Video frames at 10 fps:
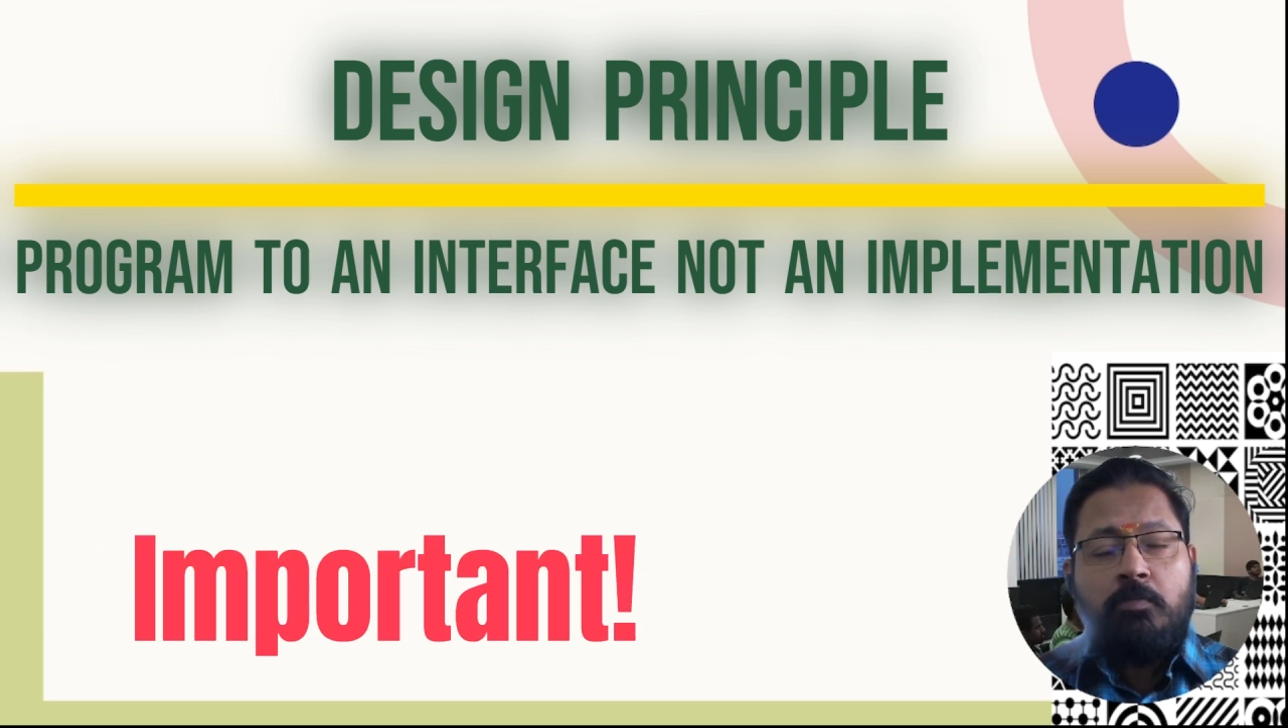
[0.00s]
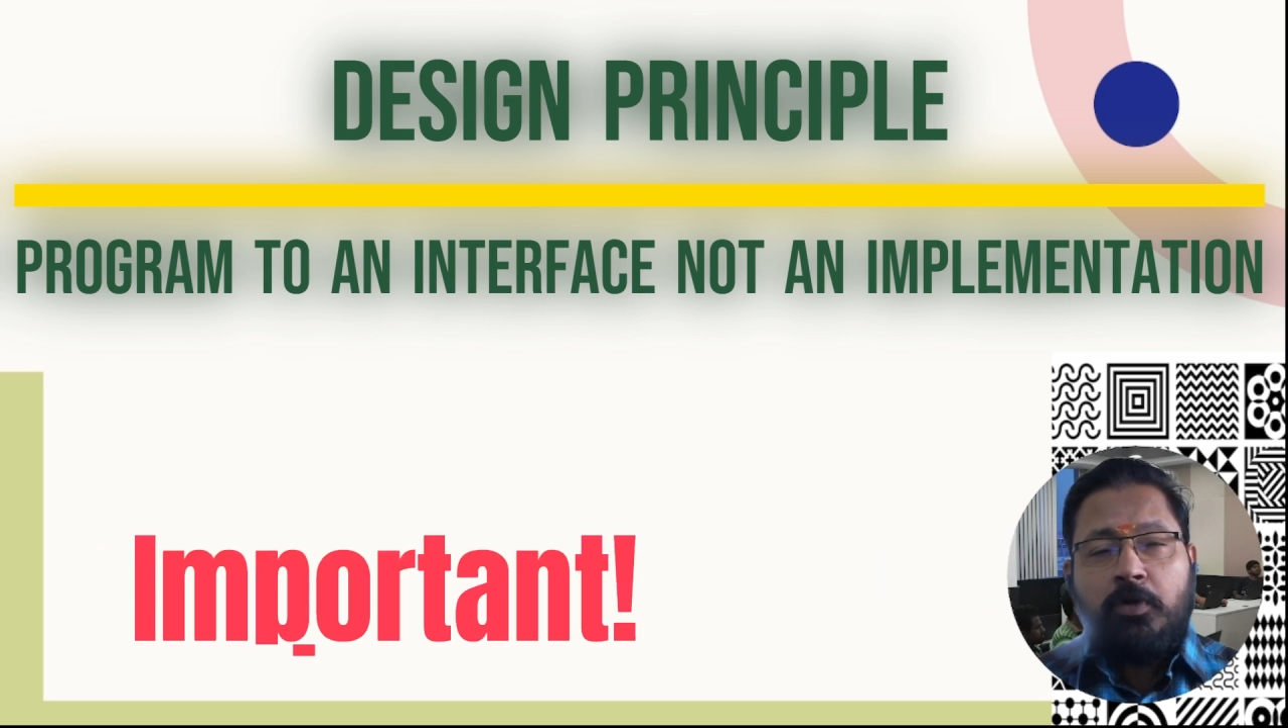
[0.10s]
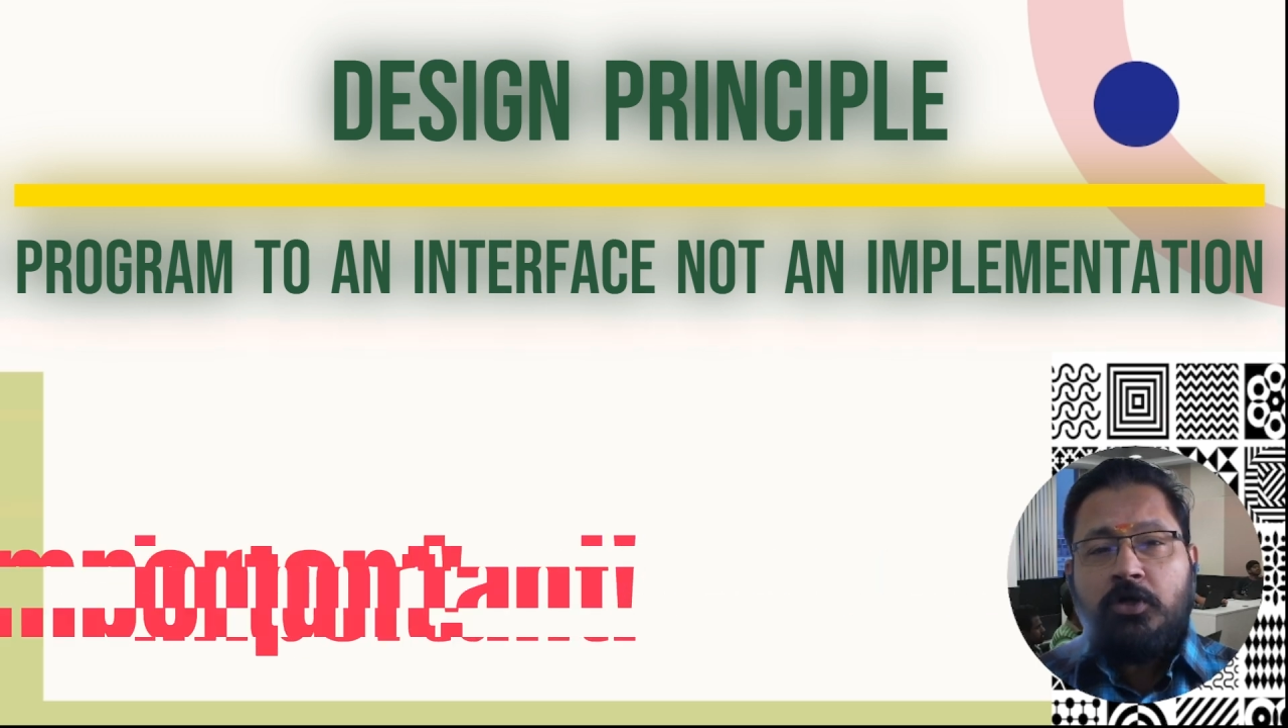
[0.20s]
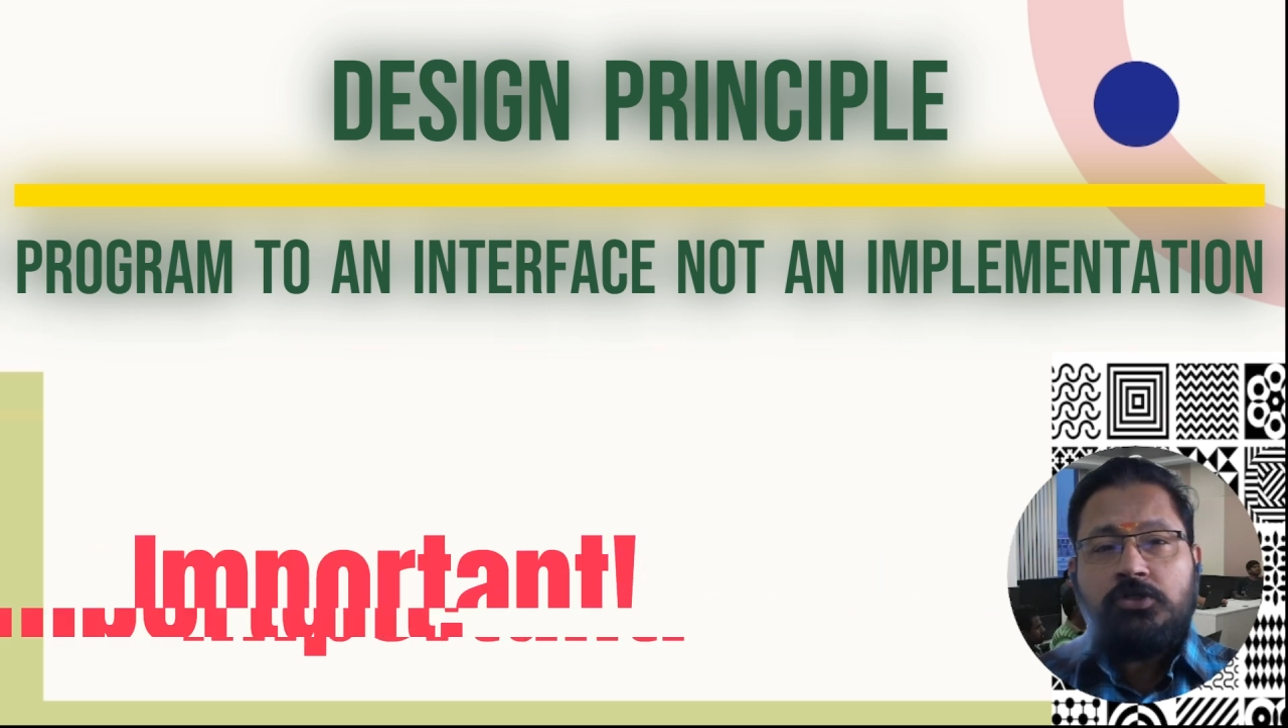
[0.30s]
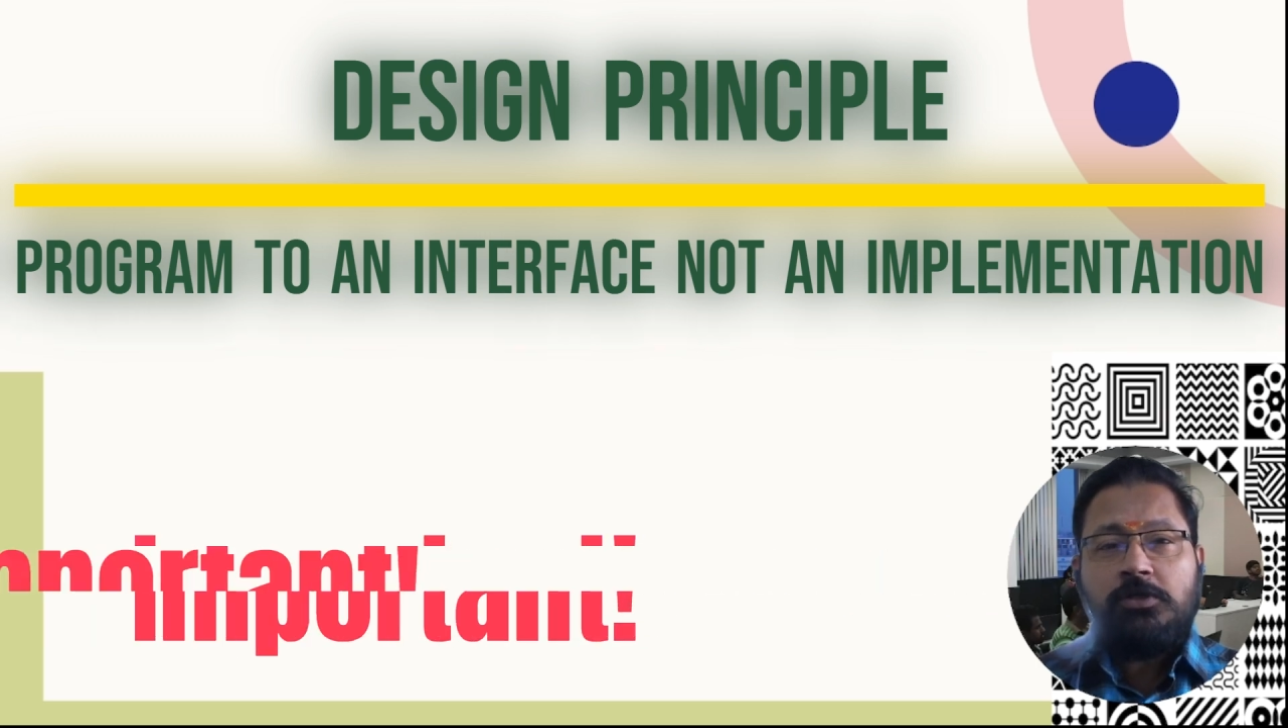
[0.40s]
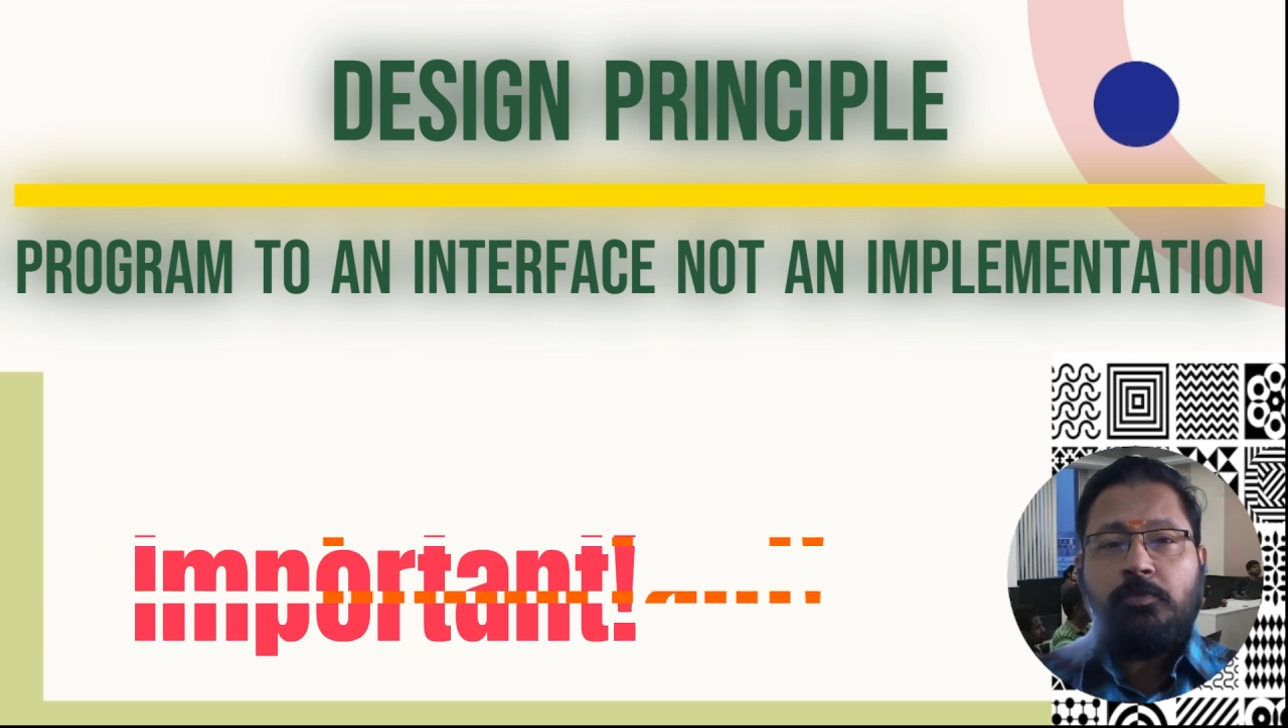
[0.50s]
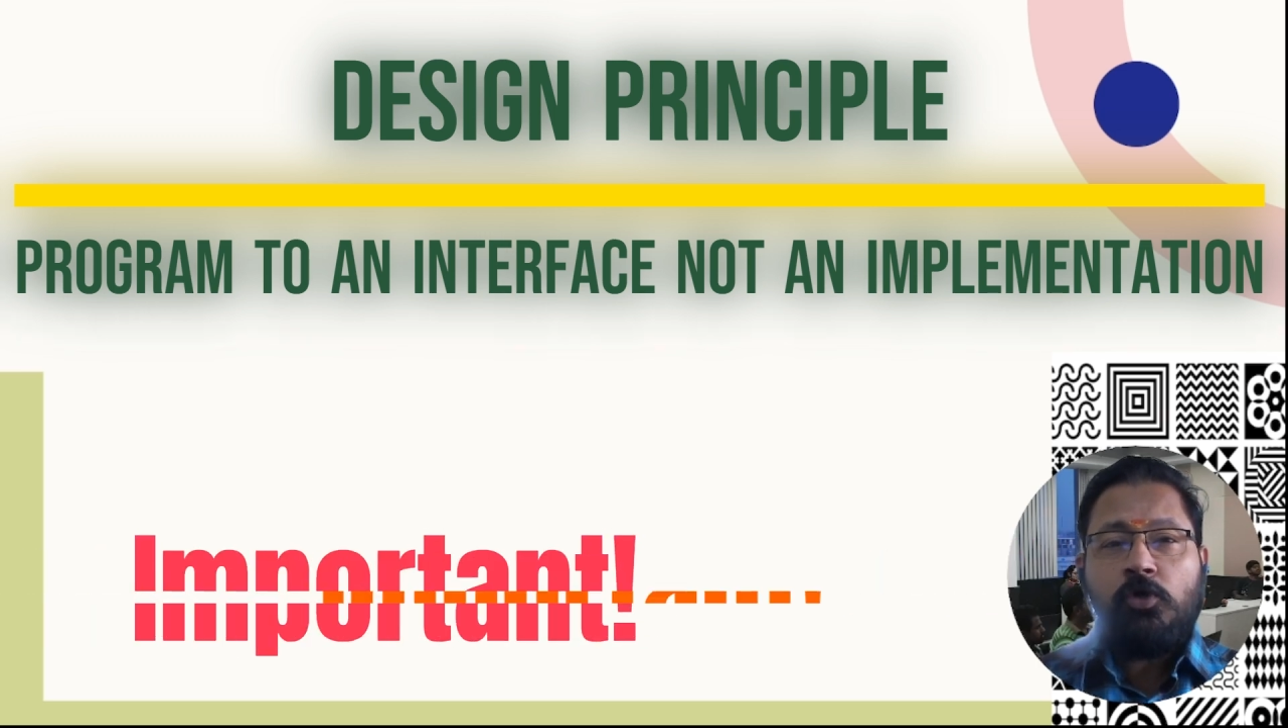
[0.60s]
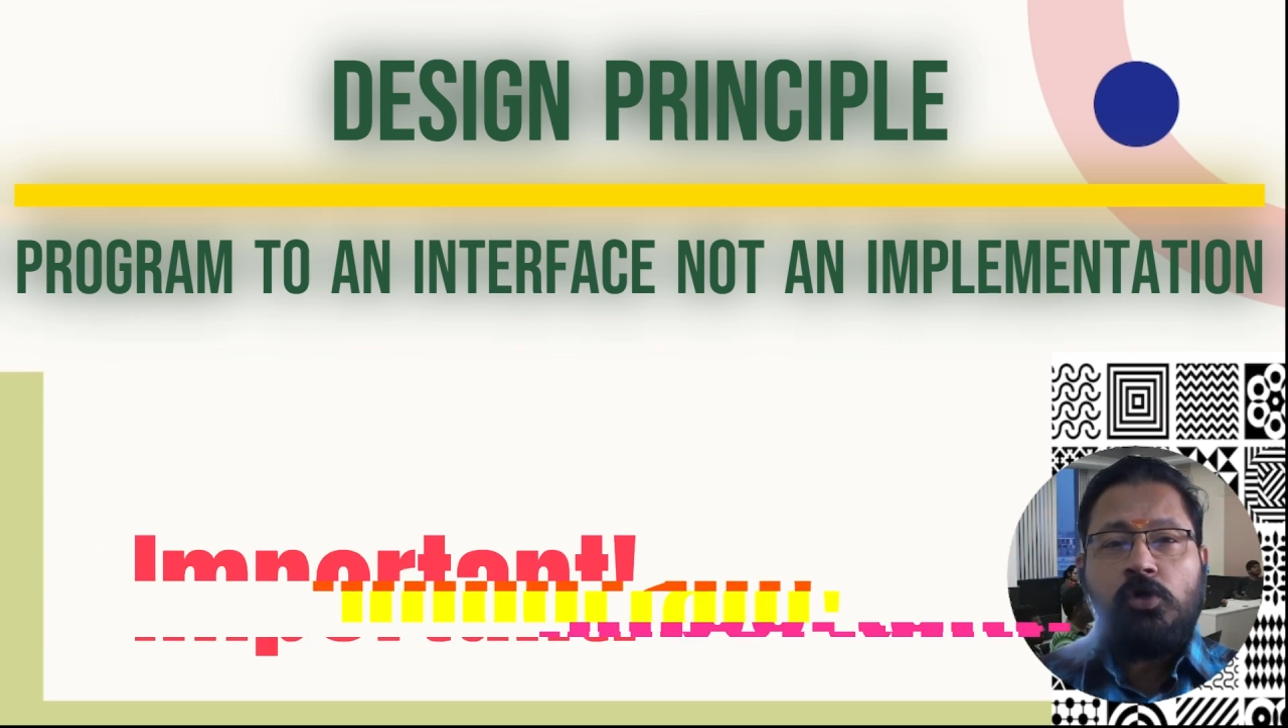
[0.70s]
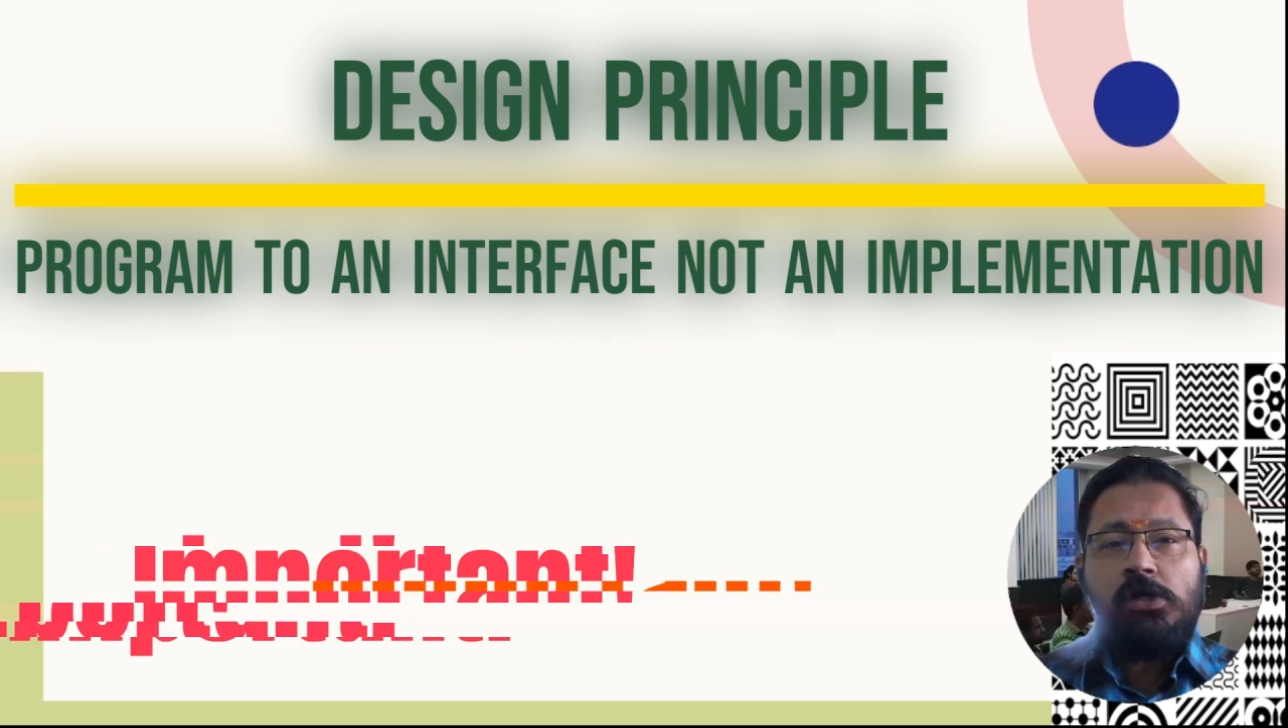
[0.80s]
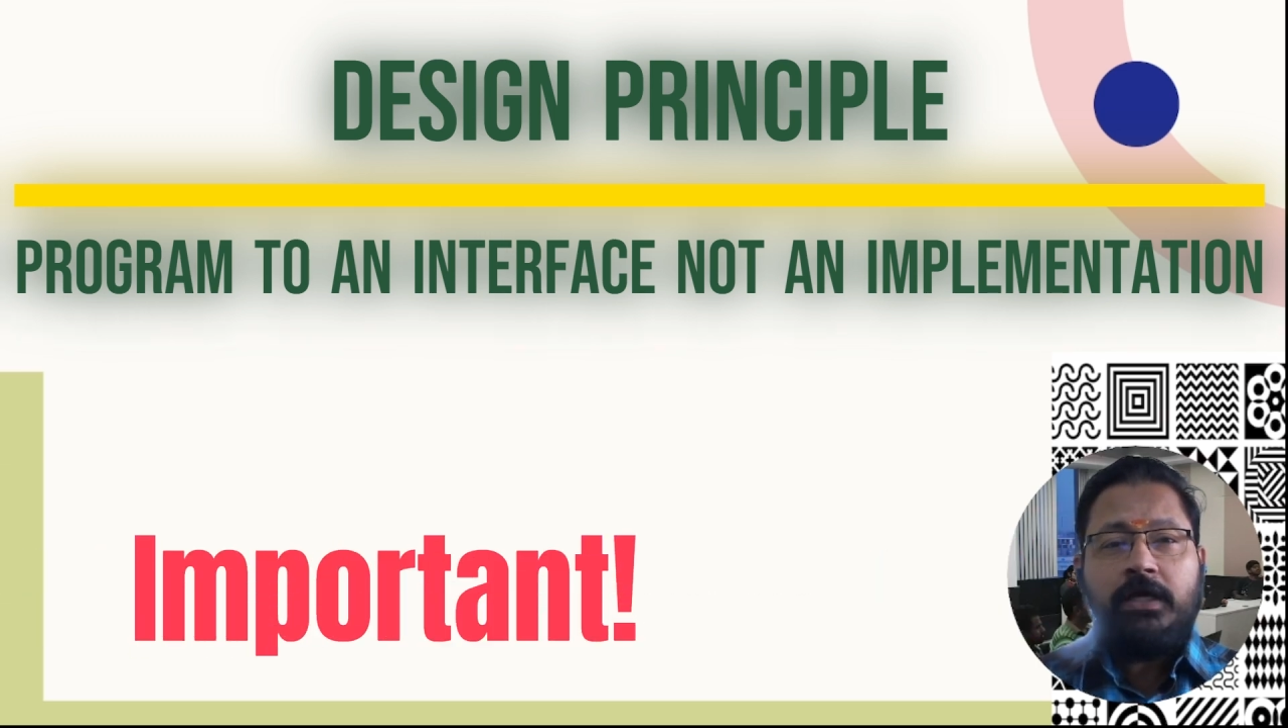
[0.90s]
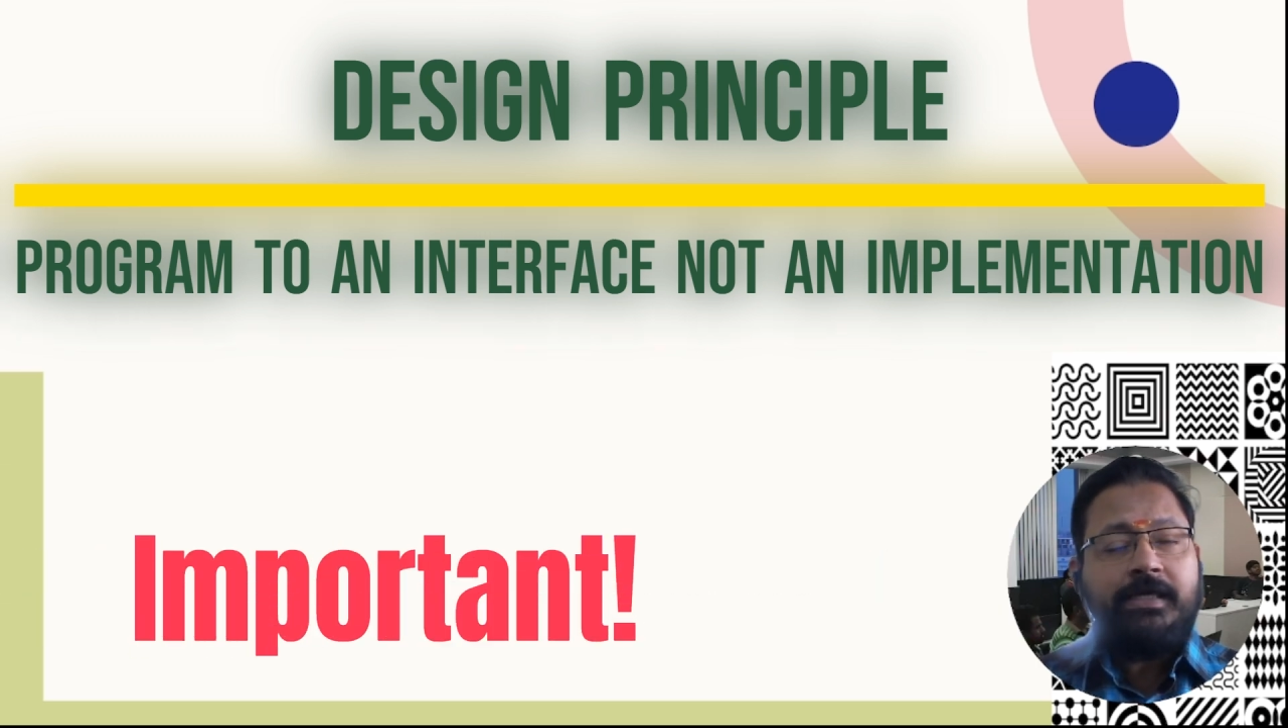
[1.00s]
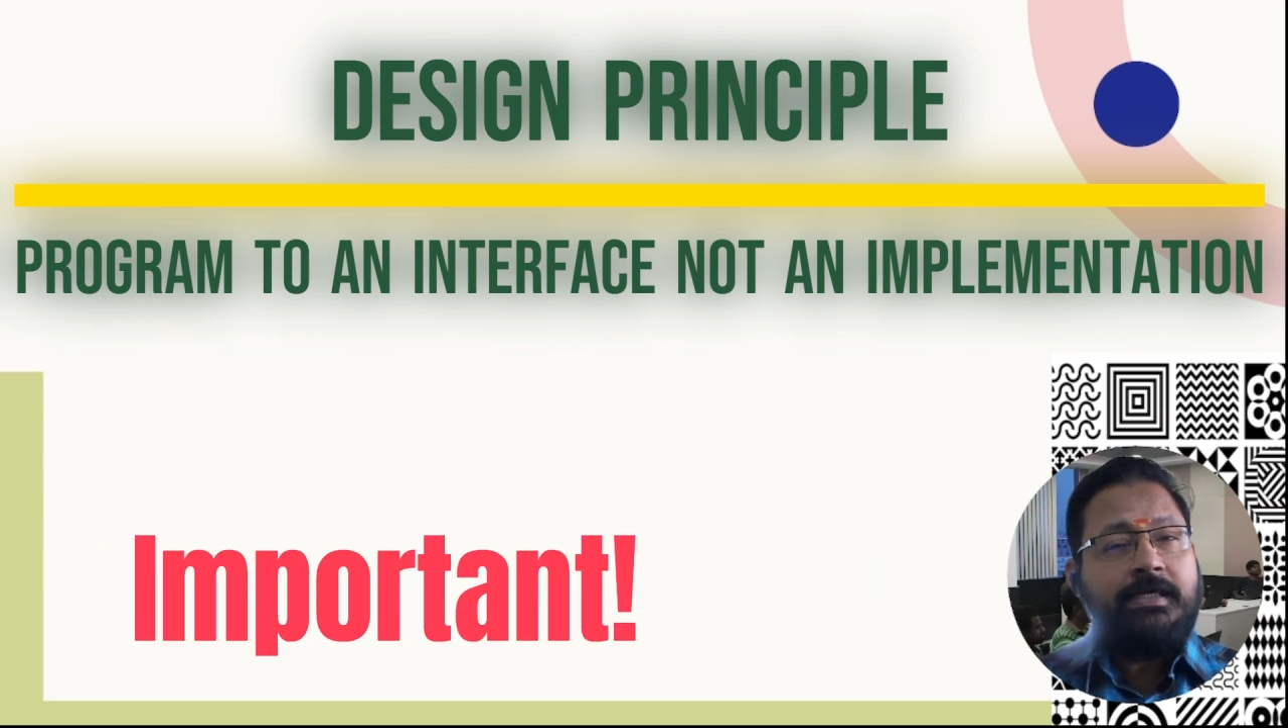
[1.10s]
principle